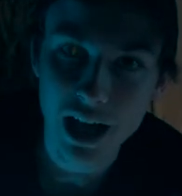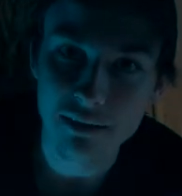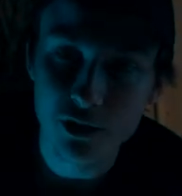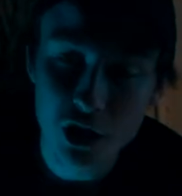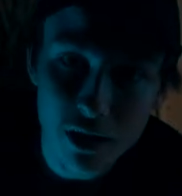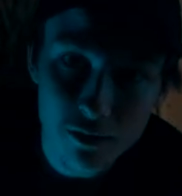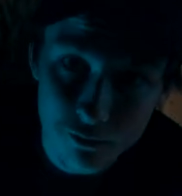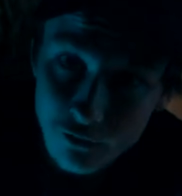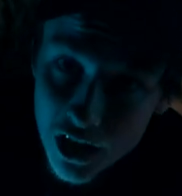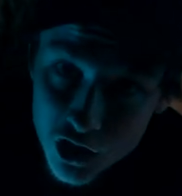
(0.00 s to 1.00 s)
were to have a
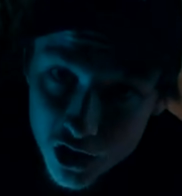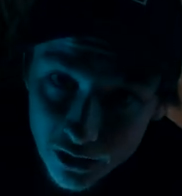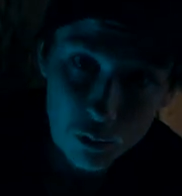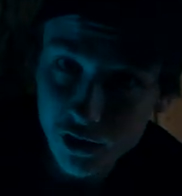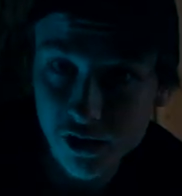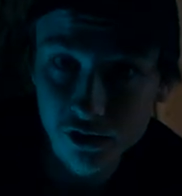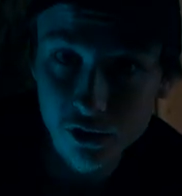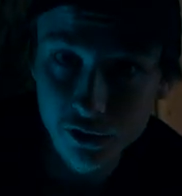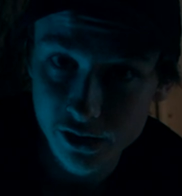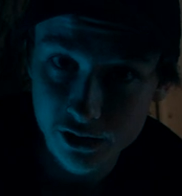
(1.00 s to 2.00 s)
fast shutter, what it's going to
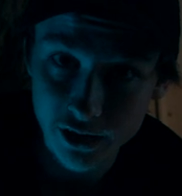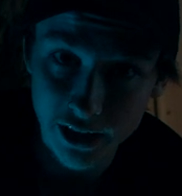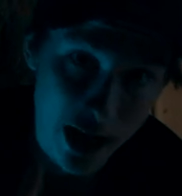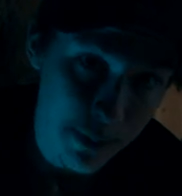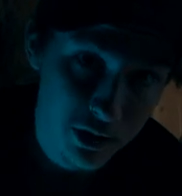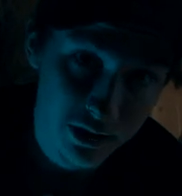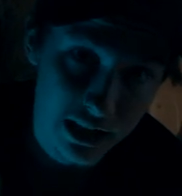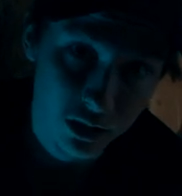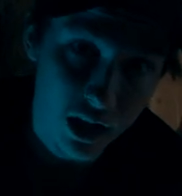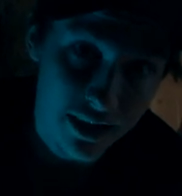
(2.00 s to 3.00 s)
do is it's going to capture
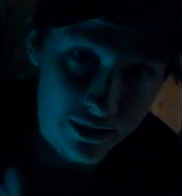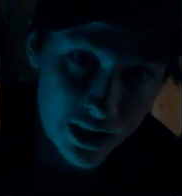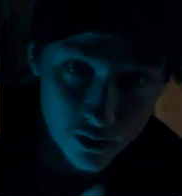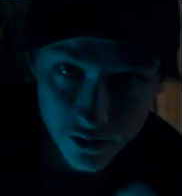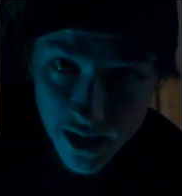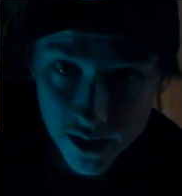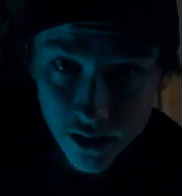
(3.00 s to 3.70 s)
that light there and then,